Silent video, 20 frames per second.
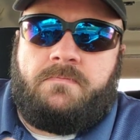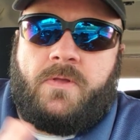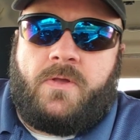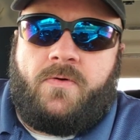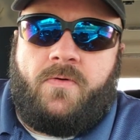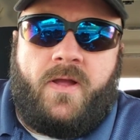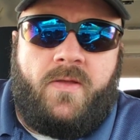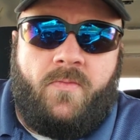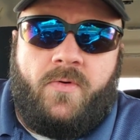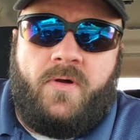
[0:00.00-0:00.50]

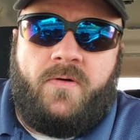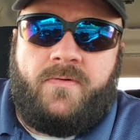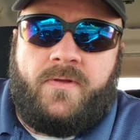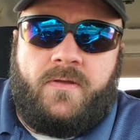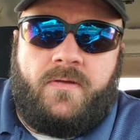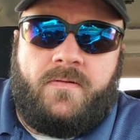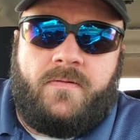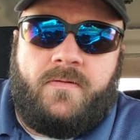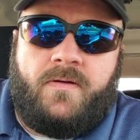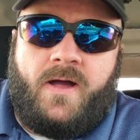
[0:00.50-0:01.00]
great
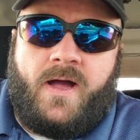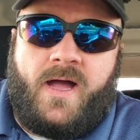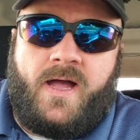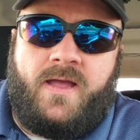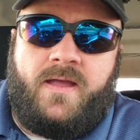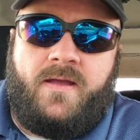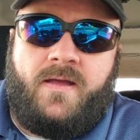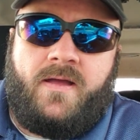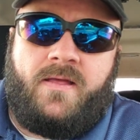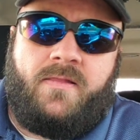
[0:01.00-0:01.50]
movie.
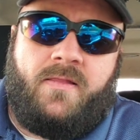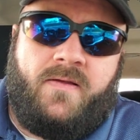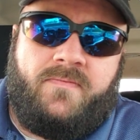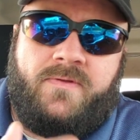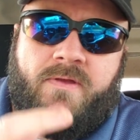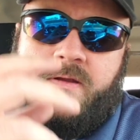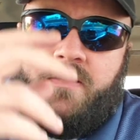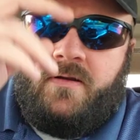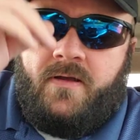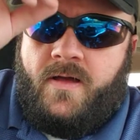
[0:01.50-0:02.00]
I, I
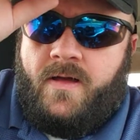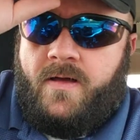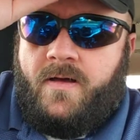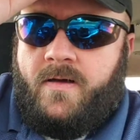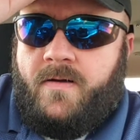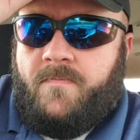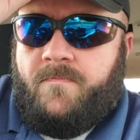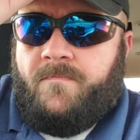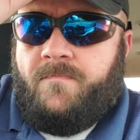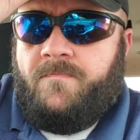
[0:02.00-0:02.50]
loved it.
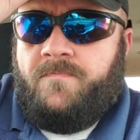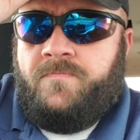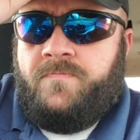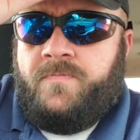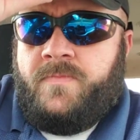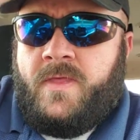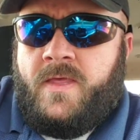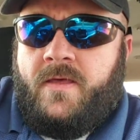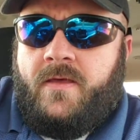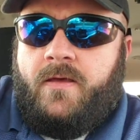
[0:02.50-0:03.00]
Um,
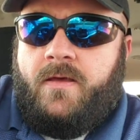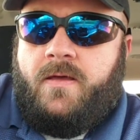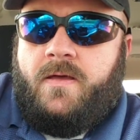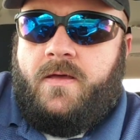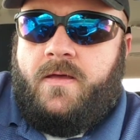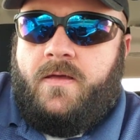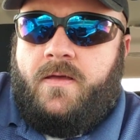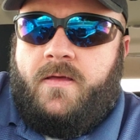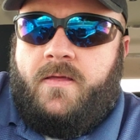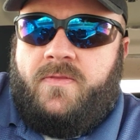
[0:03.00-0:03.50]

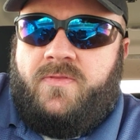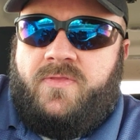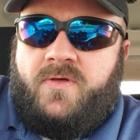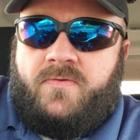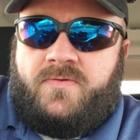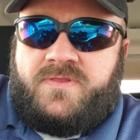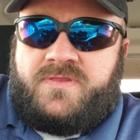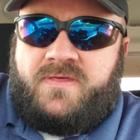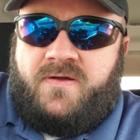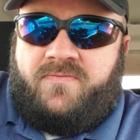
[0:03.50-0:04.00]
there
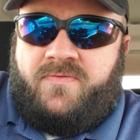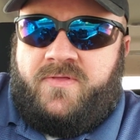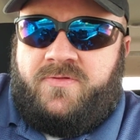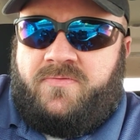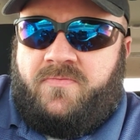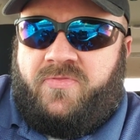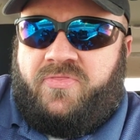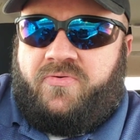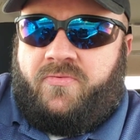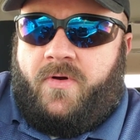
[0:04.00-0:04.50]
was definitely
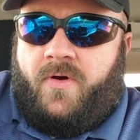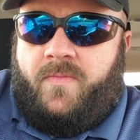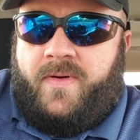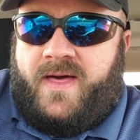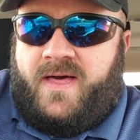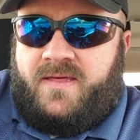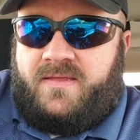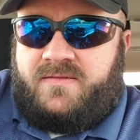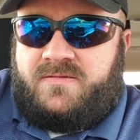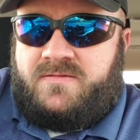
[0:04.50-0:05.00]
some
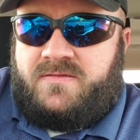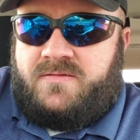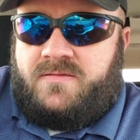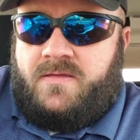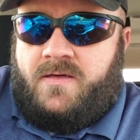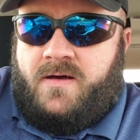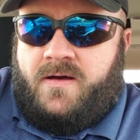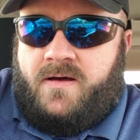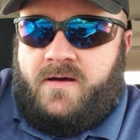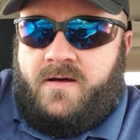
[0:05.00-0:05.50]
throwbacks.
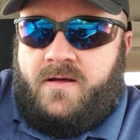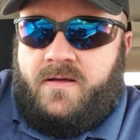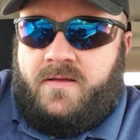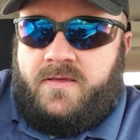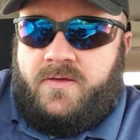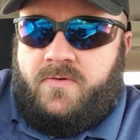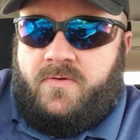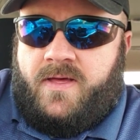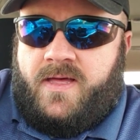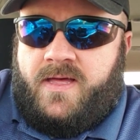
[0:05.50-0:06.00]
Uh,
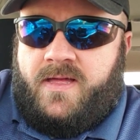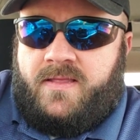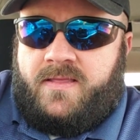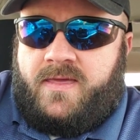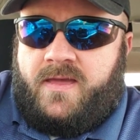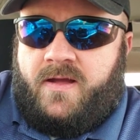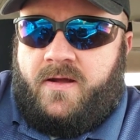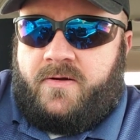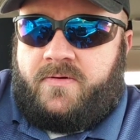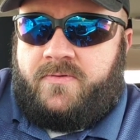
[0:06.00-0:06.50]
you had
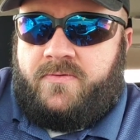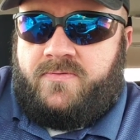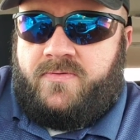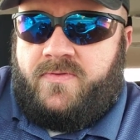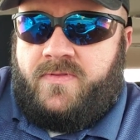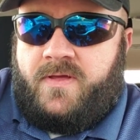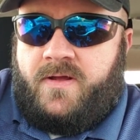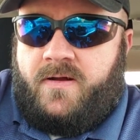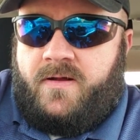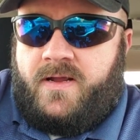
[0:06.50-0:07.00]
characters
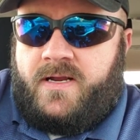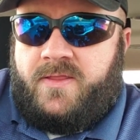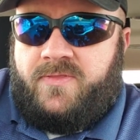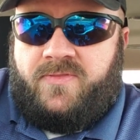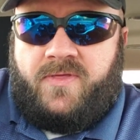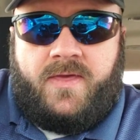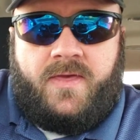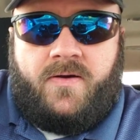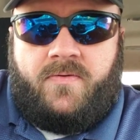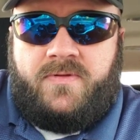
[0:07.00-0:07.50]
in there I didn't
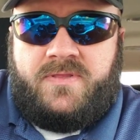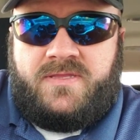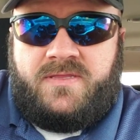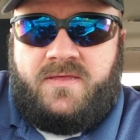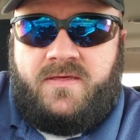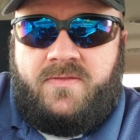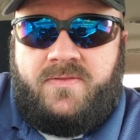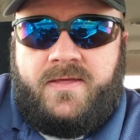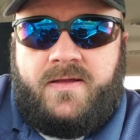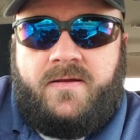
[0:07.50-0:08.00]
think I would
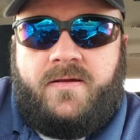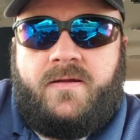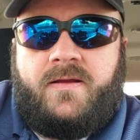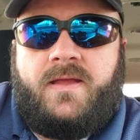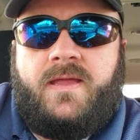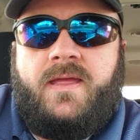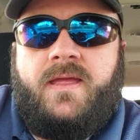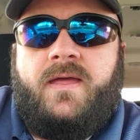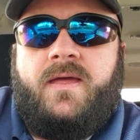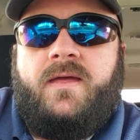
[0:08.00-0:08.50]
see in there,
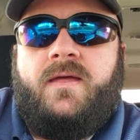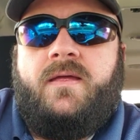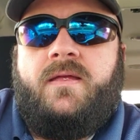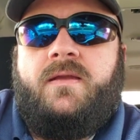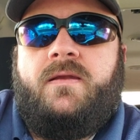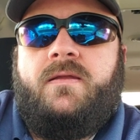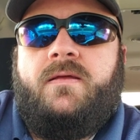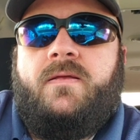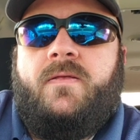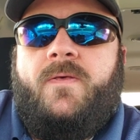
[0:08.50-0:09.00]

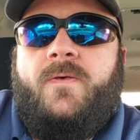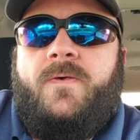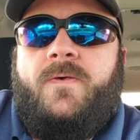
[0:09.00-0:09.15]
and